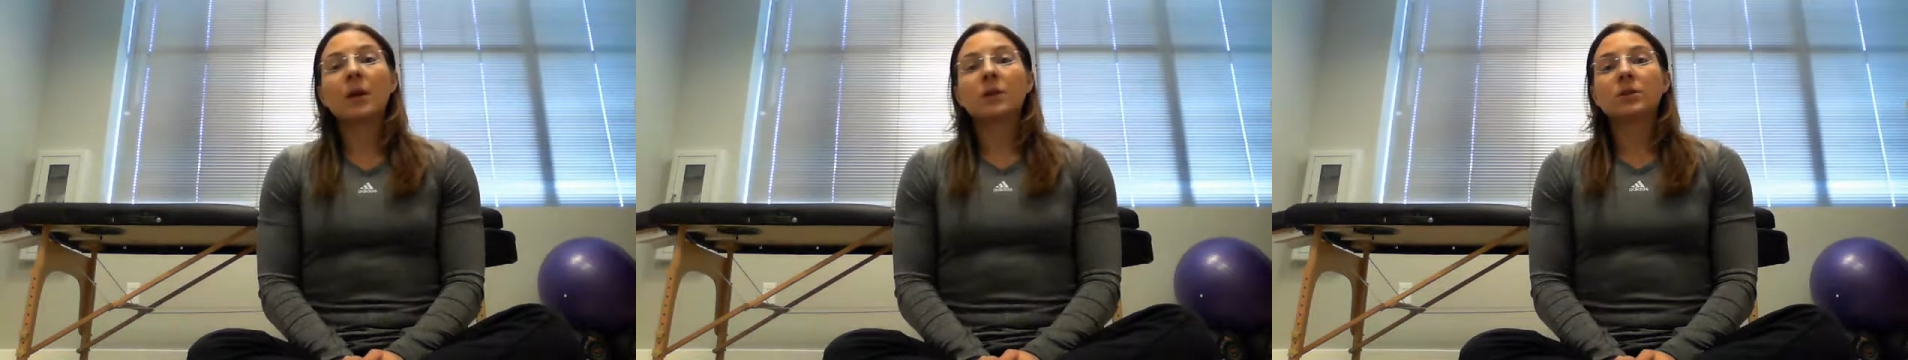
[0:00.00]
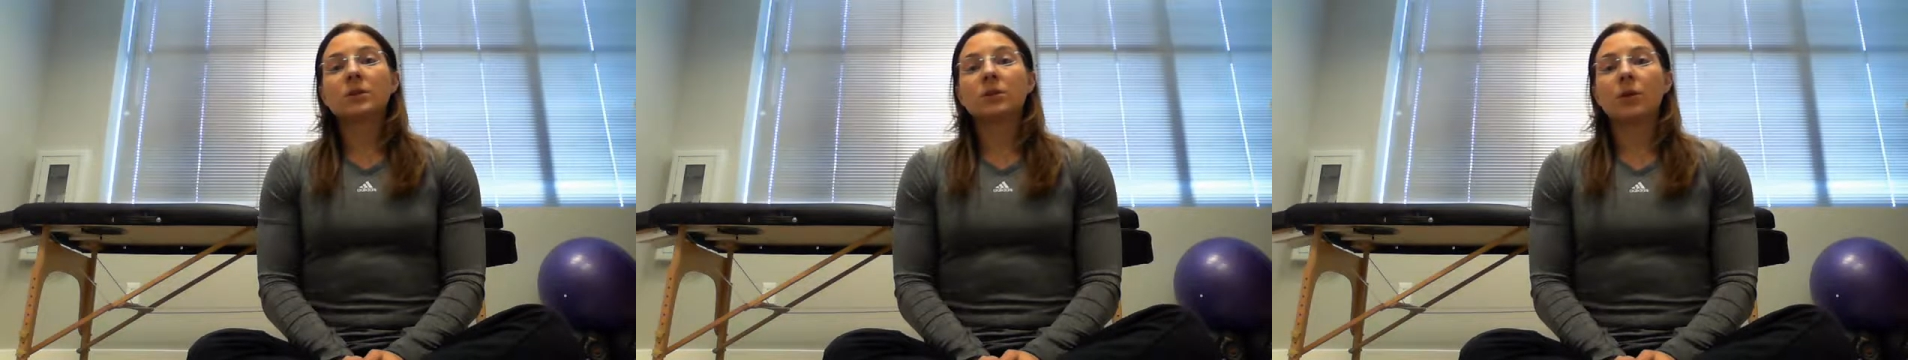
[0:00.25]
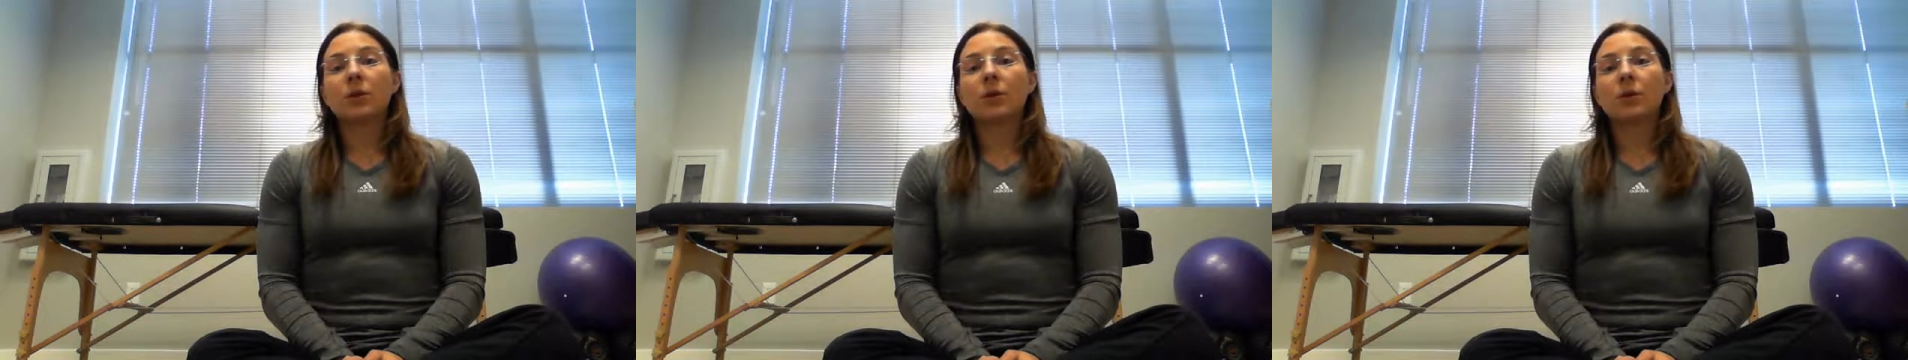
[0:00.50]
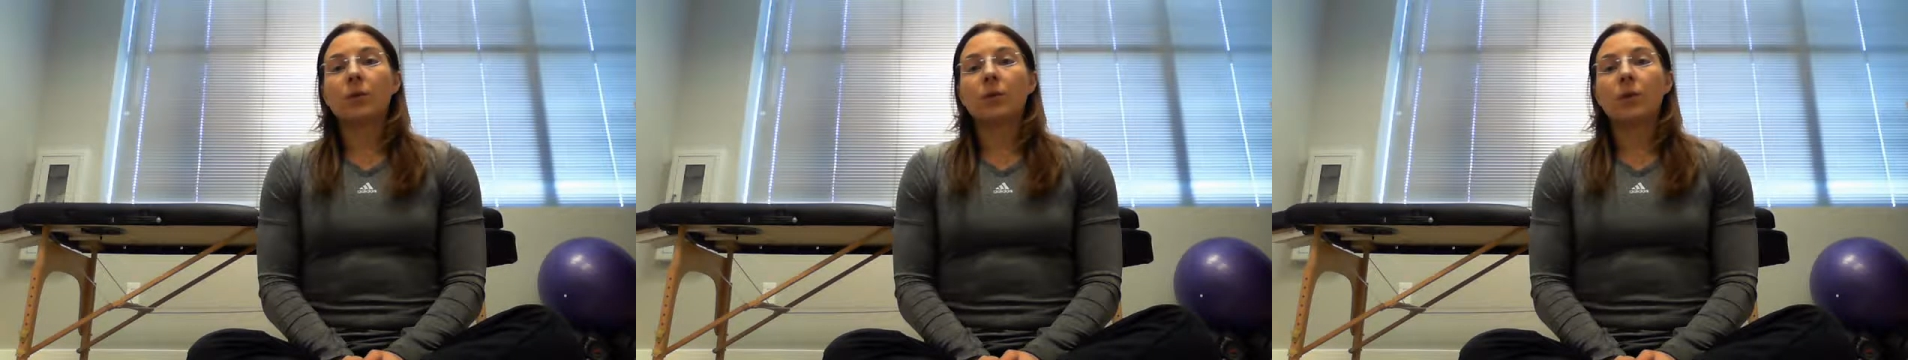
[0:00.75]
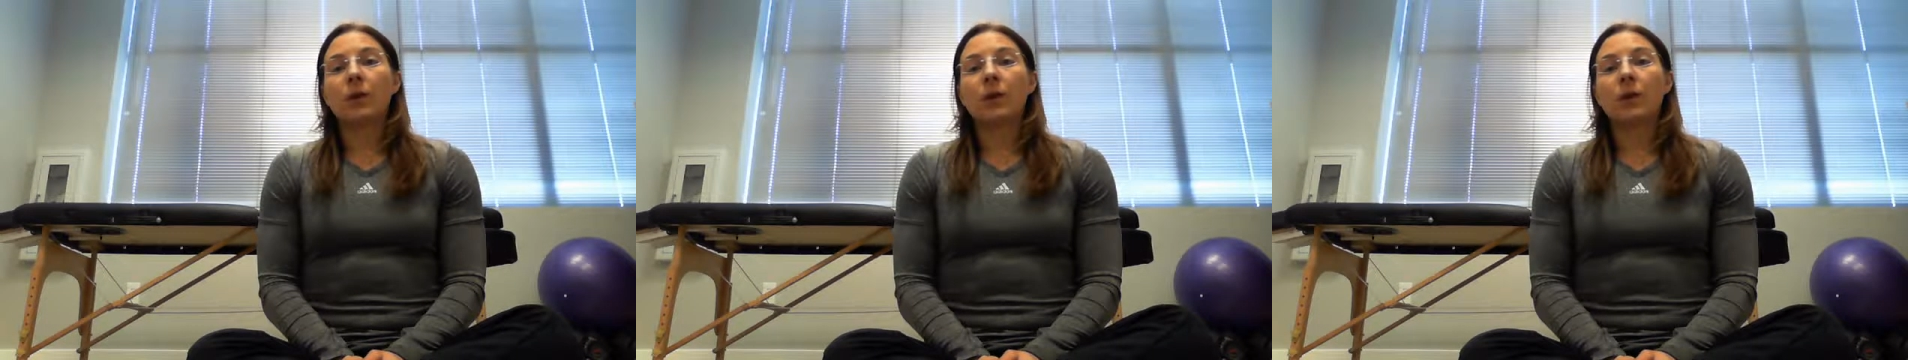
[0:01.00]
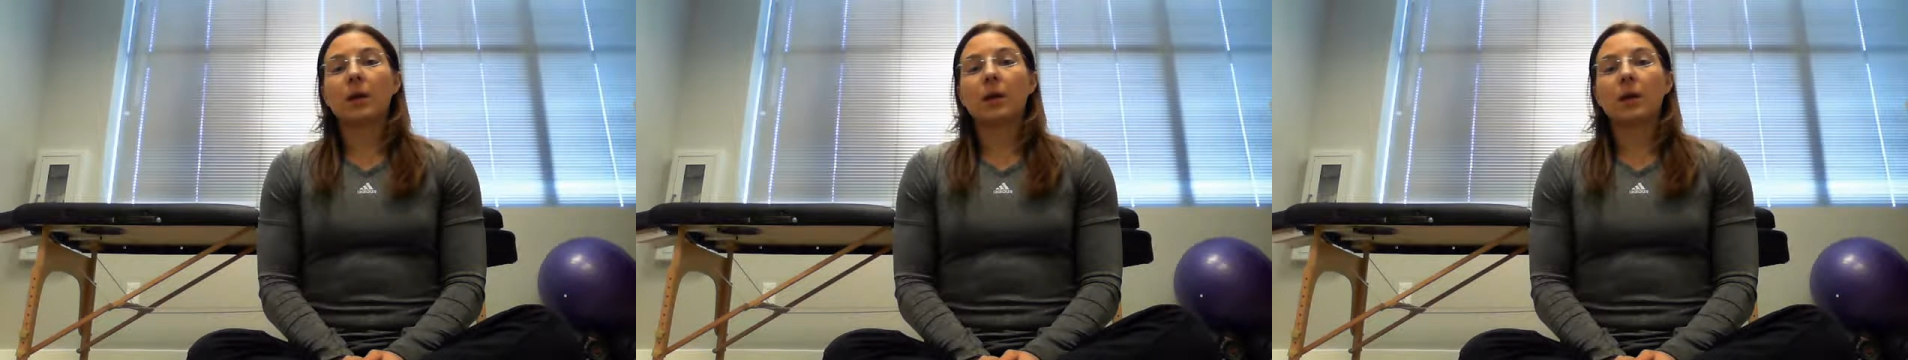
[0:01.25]
So
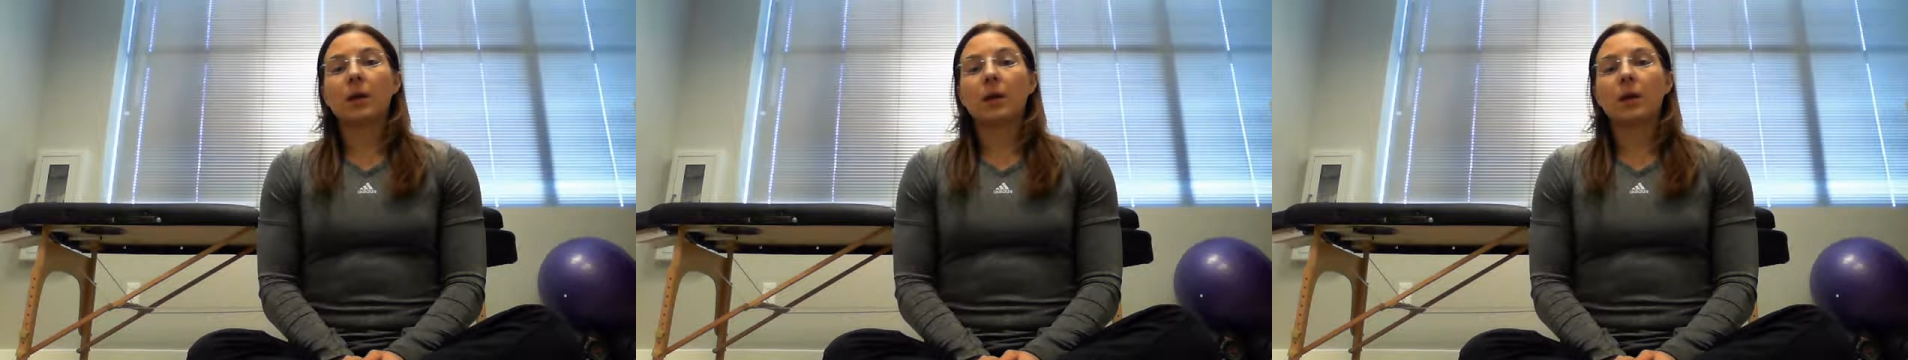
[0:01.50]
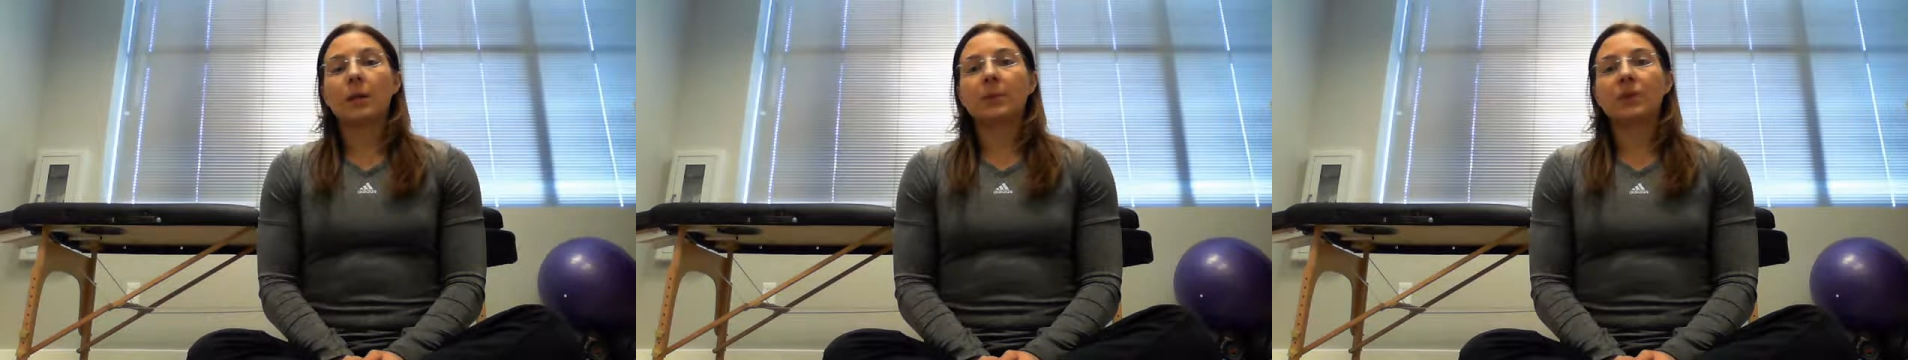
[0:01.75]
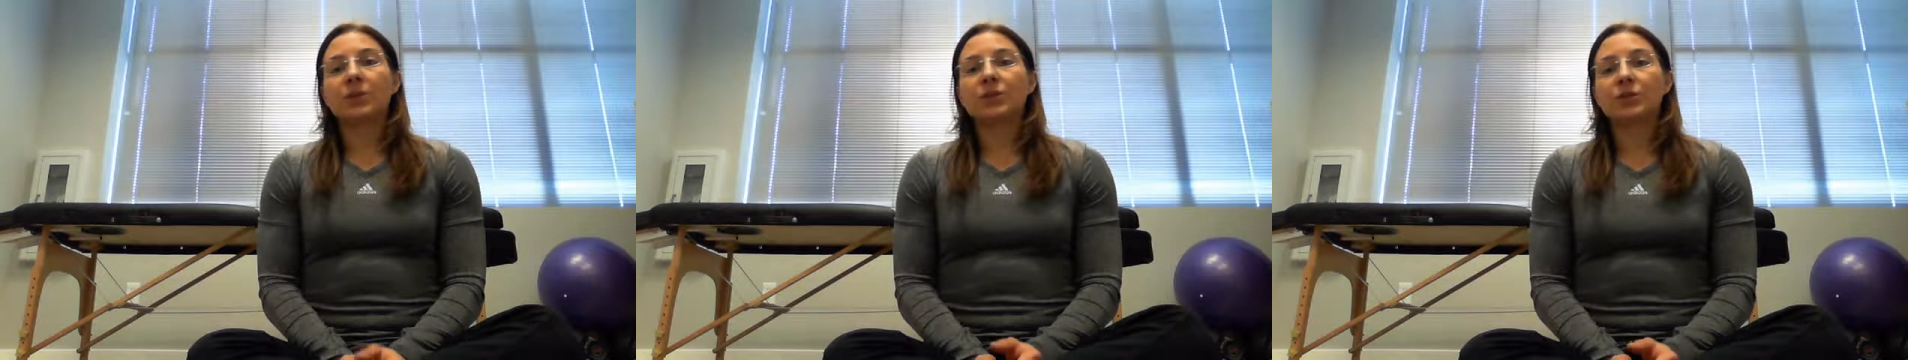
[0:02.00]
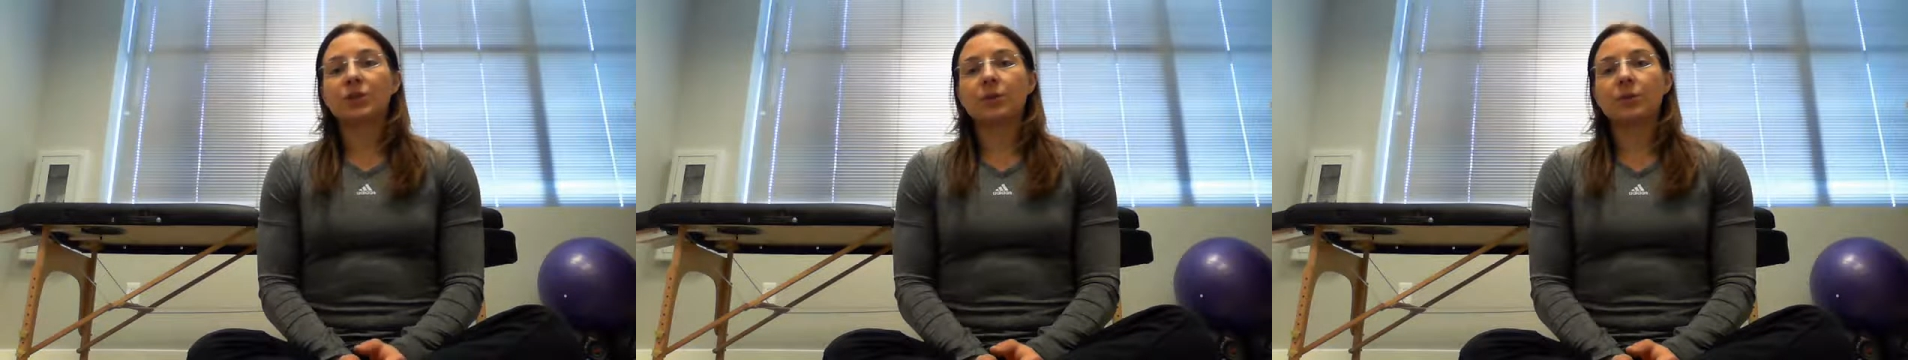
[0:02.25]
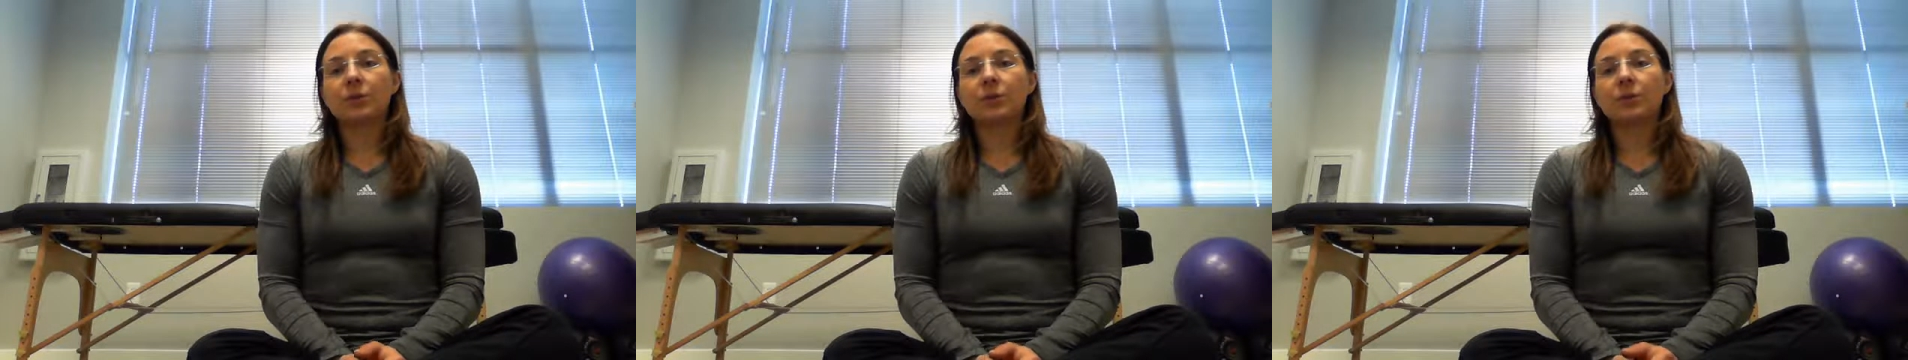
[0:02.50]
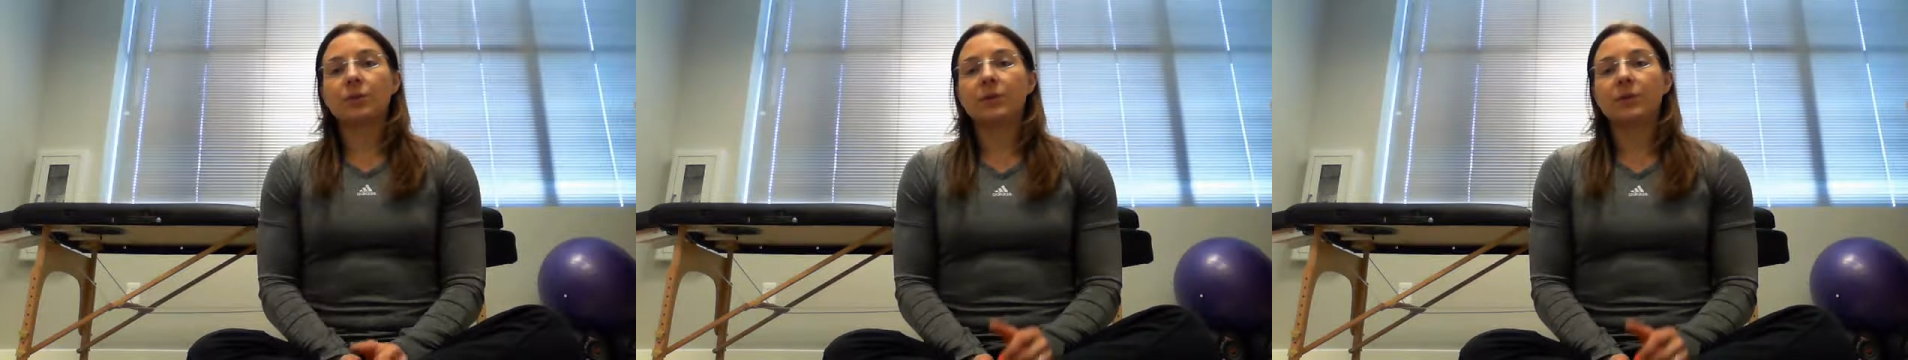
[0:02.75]
I'm going to show